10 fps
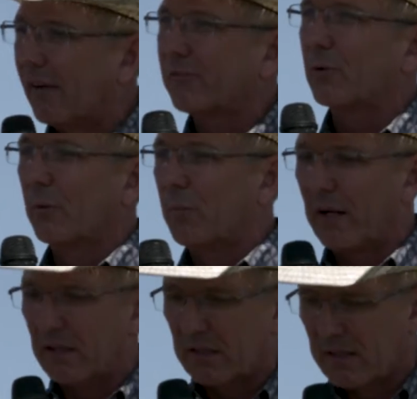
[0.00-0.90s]
after we
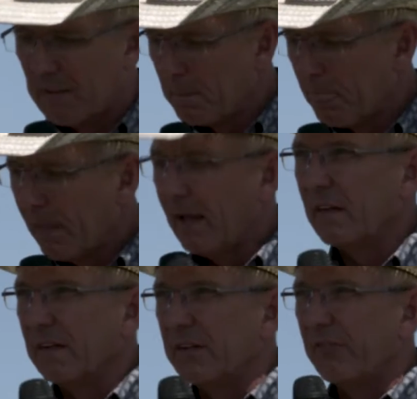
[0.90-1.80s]
branded.
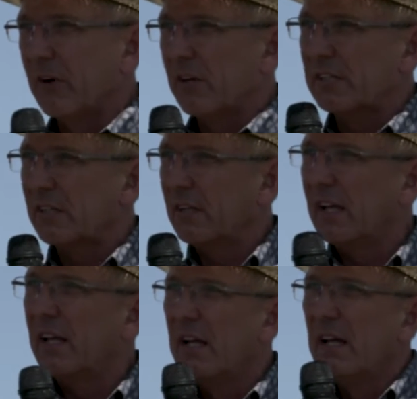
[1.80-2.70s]
And the
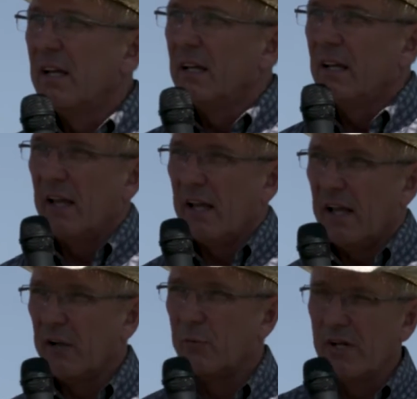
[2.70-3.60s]
diversity
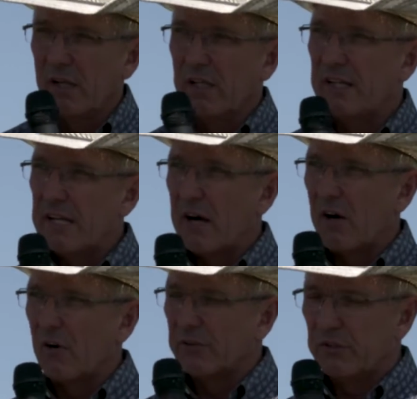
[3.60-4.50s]
had really
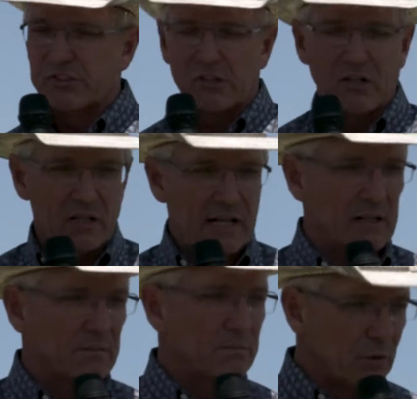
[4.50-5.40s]
narrowed. You saw a lot
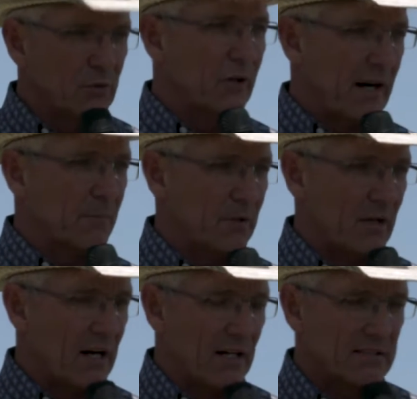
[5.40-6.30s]
of blue grama
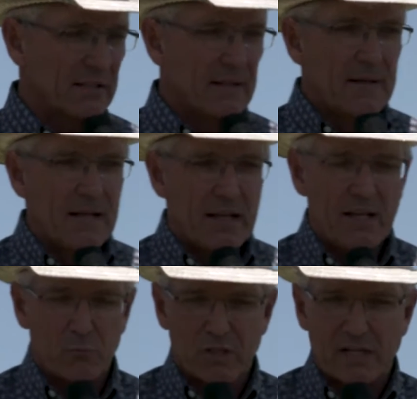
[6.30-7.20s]
grass.
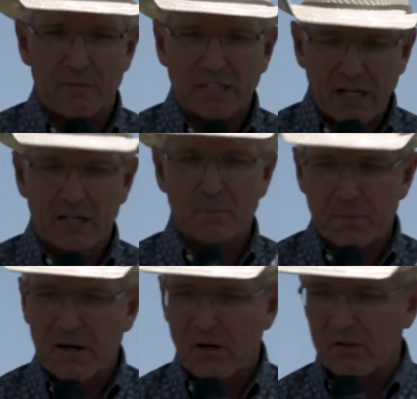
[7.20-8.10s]
And what I'm kind of
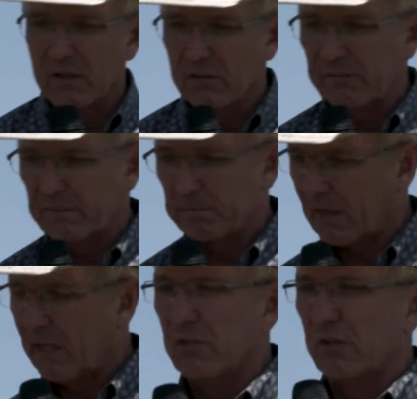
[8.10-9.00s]
proud of,
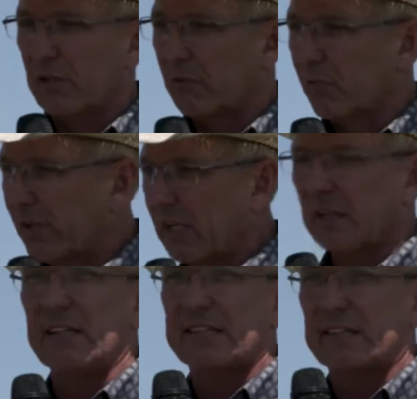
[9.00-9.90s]
and you can really